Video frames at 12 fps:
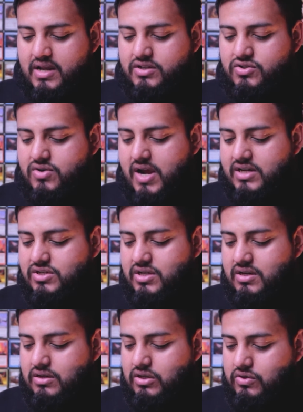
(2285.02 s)

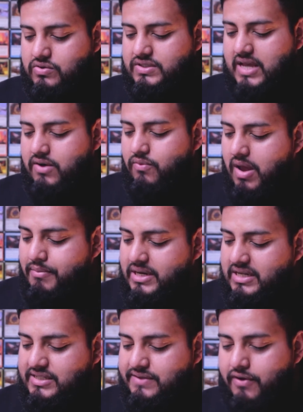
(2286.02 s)
extraction, use, and
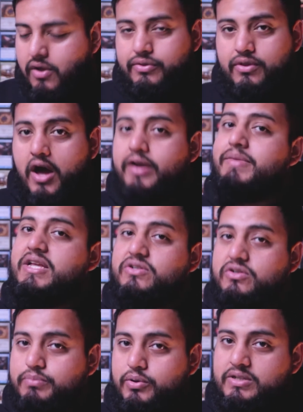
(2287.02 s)
remedies of all
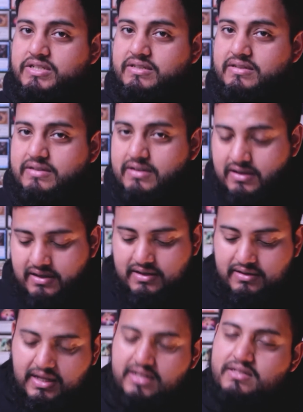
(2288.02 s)
non-magical poisons.
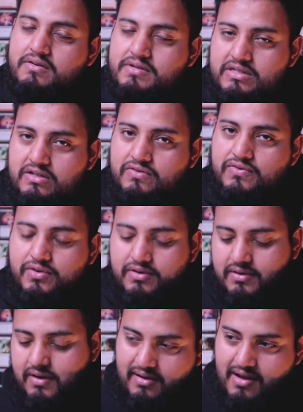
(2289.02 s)
That's always
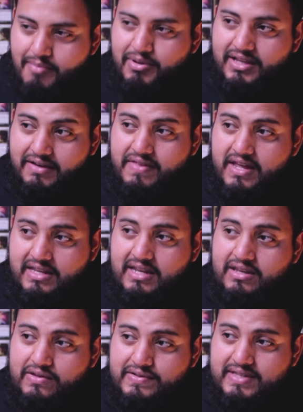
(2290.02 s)
useful. I believe they did
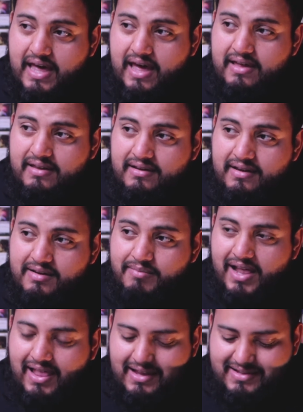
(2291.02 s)
use that in
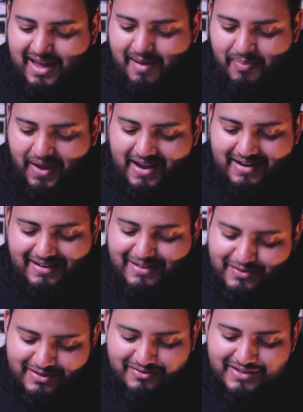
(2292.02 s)
my last campaign,
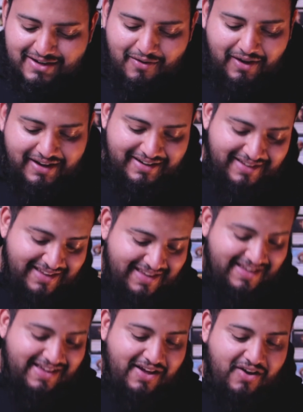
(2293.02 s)
which was annoying.
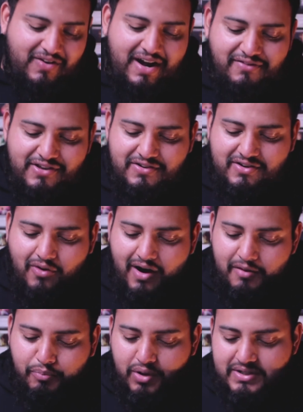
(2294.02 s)
Whenever you
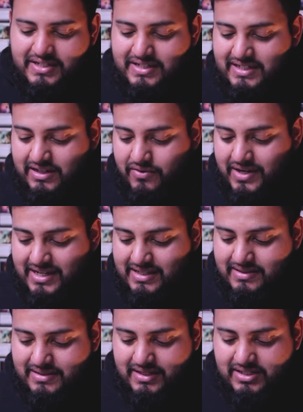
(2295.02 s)
acquire poisonous
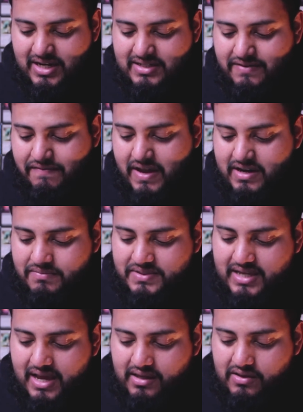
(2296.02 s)
ingredients, such as a venom
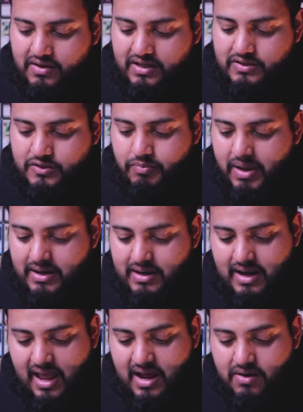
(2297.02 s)
sac, you can spend
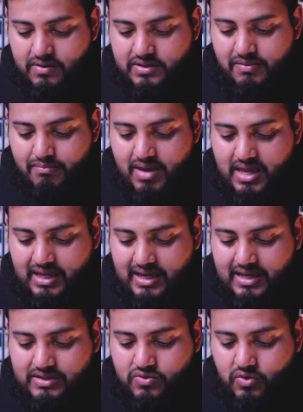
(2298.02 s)
an hour to make it
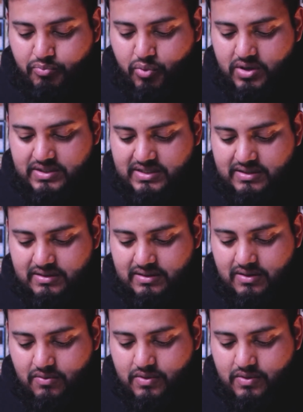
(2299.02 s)
into a poison